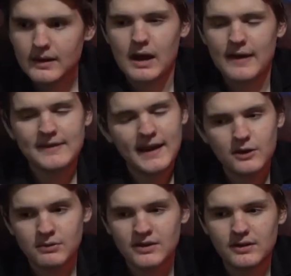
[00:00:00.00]
I think
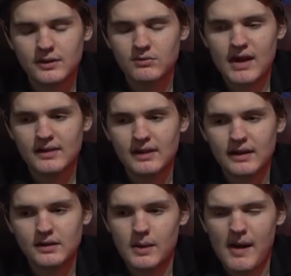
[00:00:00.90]
I'd recently read
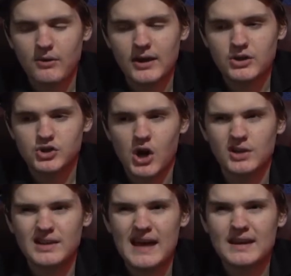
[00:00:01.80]
like about like
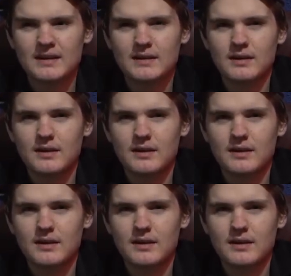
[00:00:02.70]
John Lennon